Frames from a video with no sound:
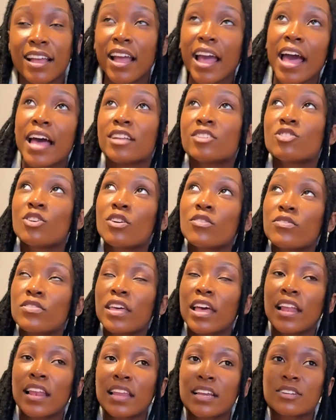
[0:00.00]
Cut off
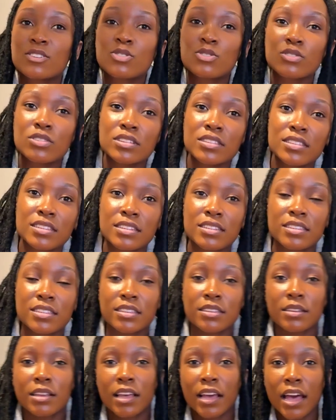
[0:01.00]
the
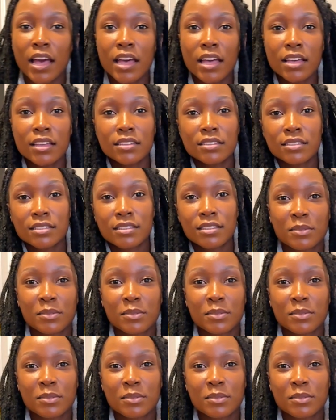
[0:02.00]
electricity, guys.